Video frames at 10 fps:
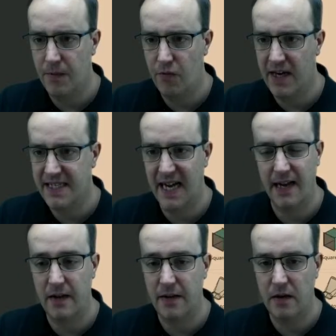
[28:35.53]

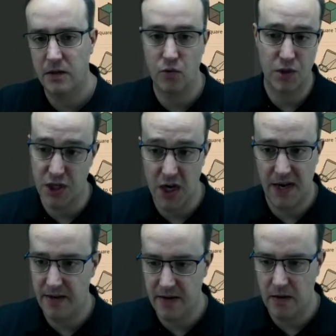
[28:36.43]
rectangular duct or
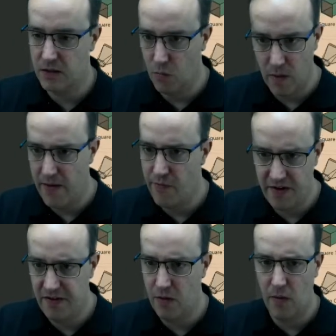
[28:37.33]
circular duct or whatever
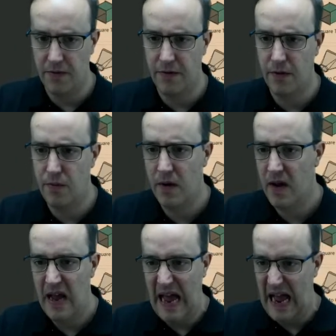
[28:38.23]
it is that you want to do,
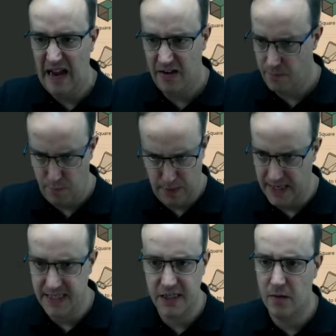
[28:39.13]
and
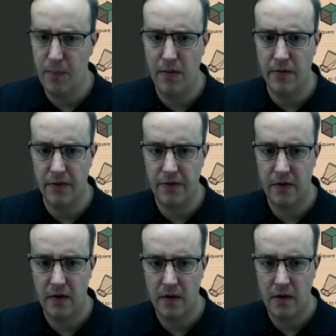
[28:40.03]
place your components.
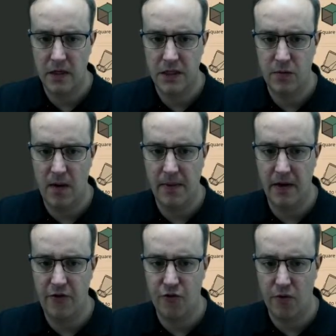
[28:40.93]
So I'm
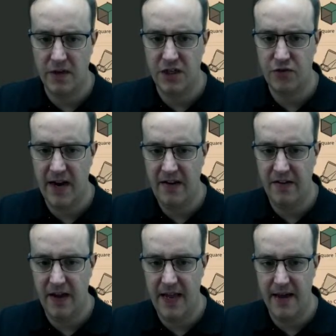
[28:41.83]
going to draw a straight
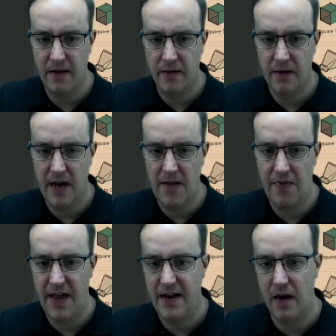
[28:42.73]
here,
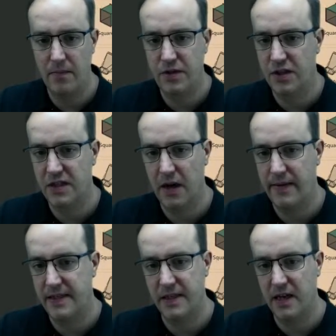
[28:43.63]
and then I'm just
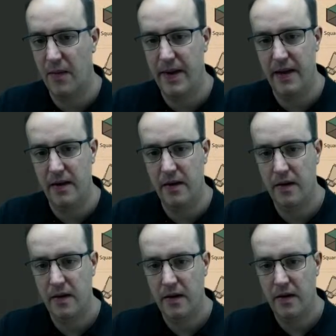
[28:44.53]
going to come in
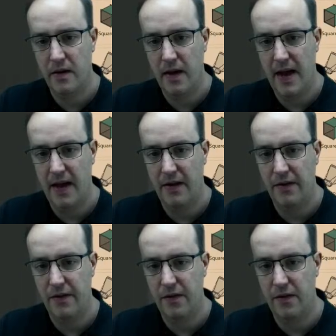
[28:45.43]

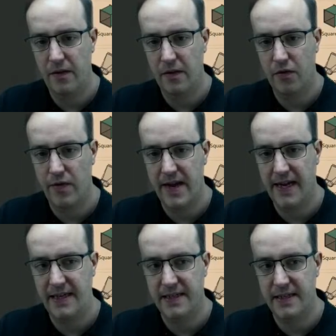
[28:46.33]
and
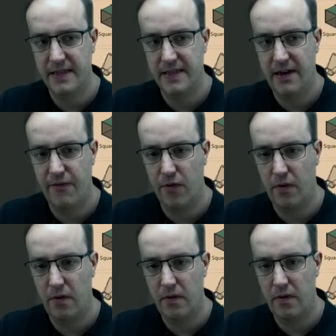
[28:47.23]
create
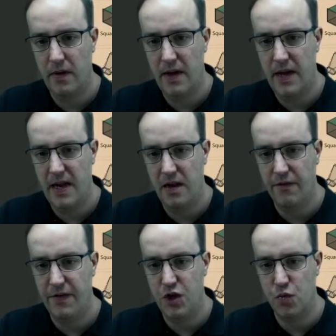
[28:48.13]
several
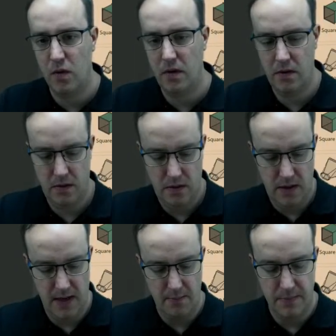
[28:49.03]
individual
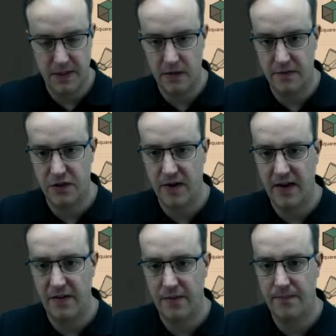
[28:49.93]
lumps of
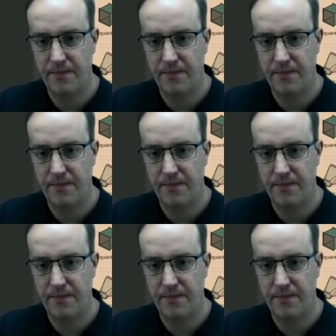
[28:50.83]
straight.